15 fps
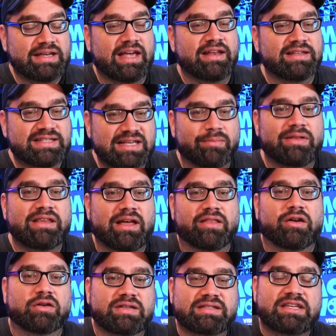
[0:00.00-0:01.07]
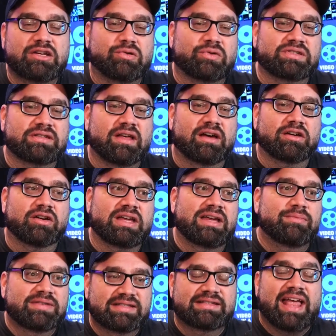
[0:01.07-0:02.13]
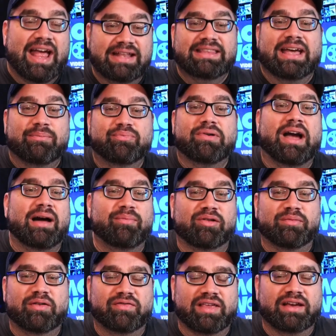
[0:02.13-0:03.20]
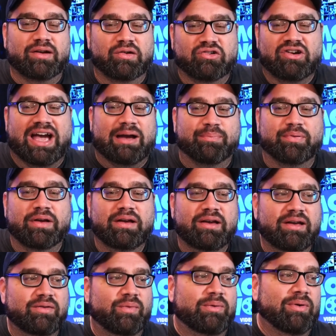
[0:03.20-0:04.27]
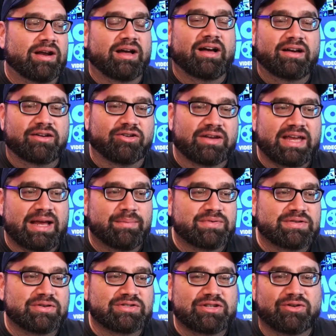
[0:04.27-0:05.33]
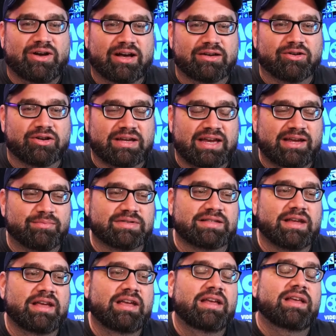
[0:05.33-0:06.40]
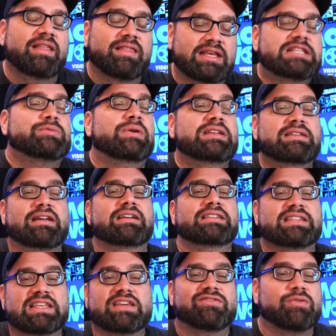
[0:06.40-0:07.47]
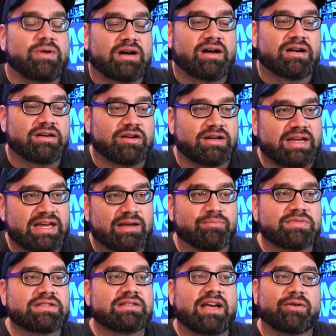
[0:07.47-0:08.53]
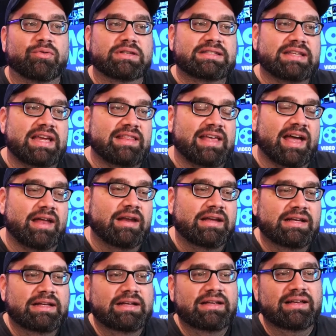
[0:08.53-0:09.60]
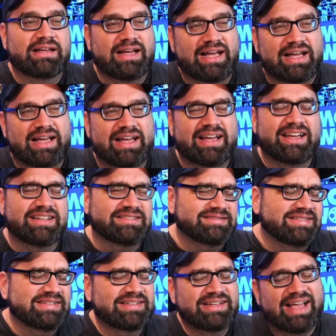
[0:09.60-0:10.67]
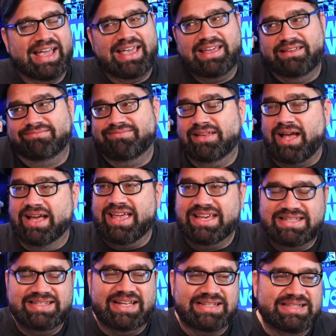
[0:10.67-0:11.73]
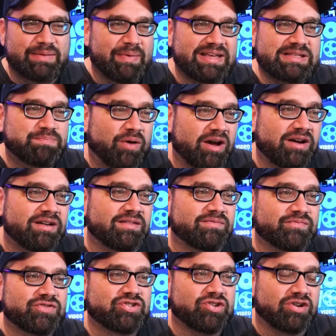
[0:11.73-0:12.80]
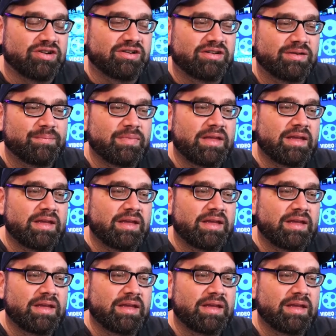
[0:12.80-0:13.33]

And some of the other sequels, the Hunger Games had that problem of like, oh crap, we want a Hunger Games. There's no Hunger Games. This one does give you a Hunger Games. I will say that. I guess that's the best part. Sure.